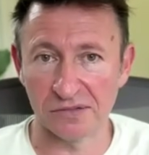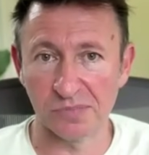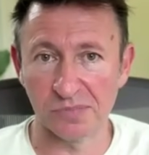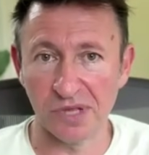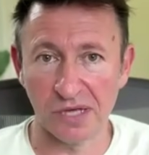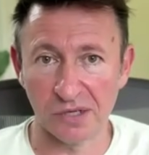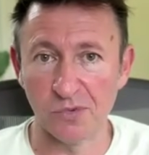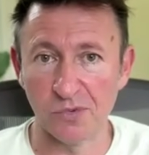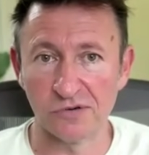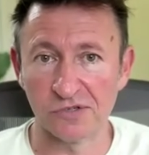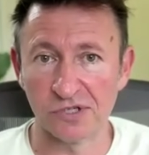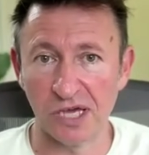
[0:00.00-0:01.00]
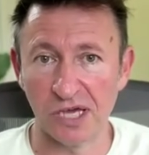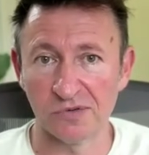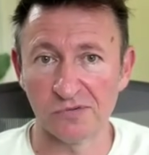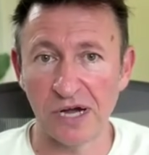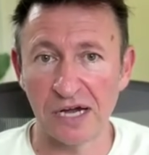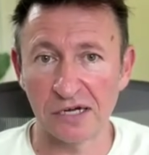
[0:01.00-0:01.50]
and playing more of a game
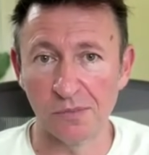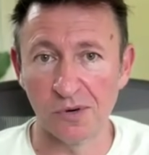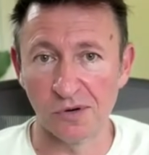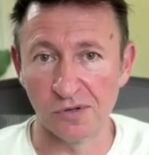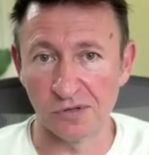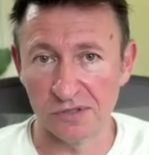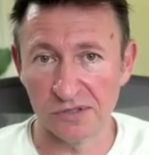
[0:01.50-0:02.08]
of whack-a-mole,